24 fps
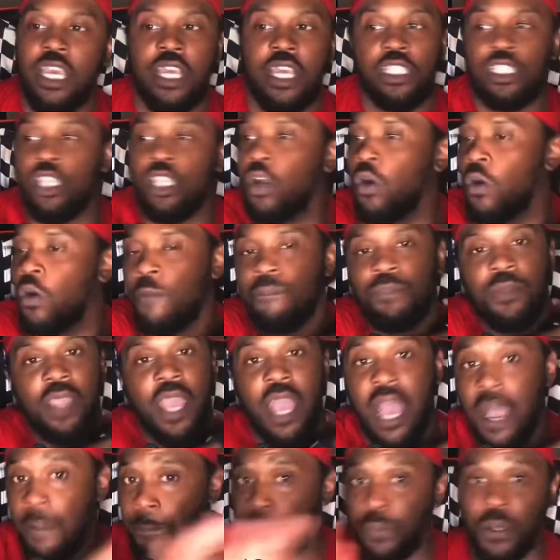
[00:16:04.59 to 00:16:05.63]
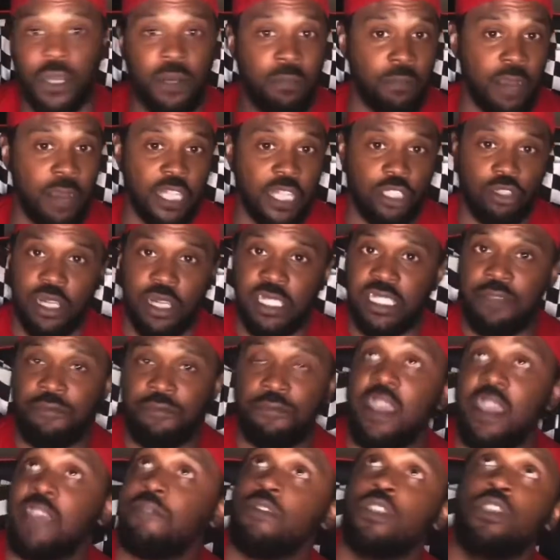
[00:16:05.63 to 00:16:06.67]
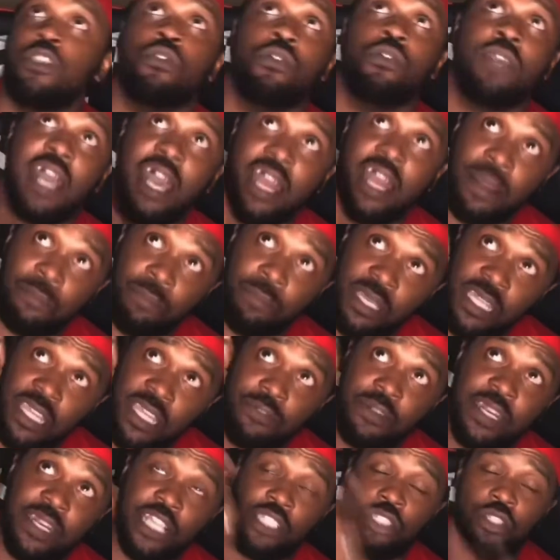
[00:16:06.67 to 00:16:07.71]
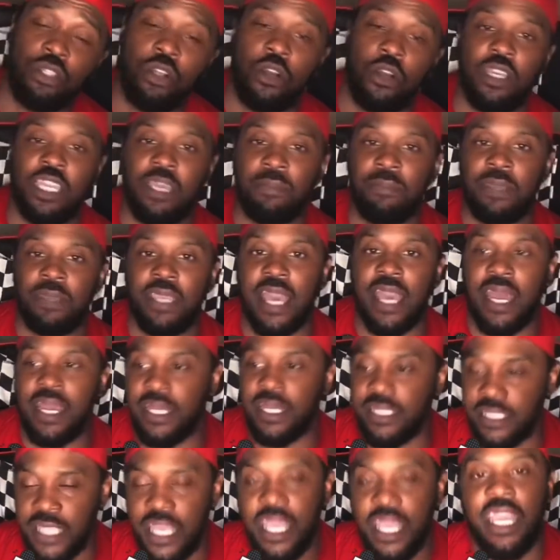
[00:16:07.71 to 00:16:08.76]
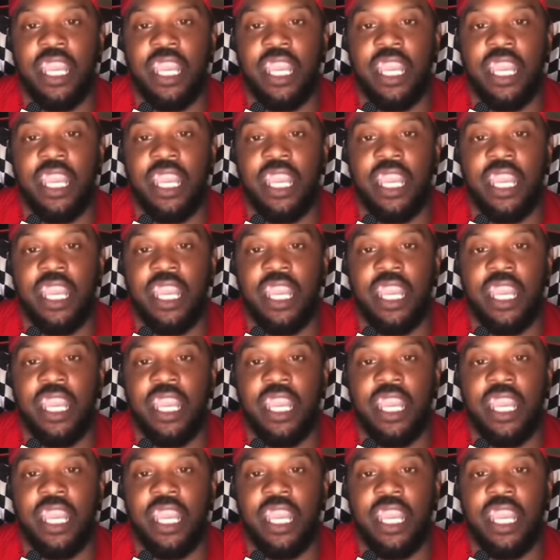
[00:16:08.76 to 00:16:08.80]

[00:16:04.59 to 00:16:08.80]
So I'm putting my trust and faith in you, God. I'm believing that you're going to get me out of this.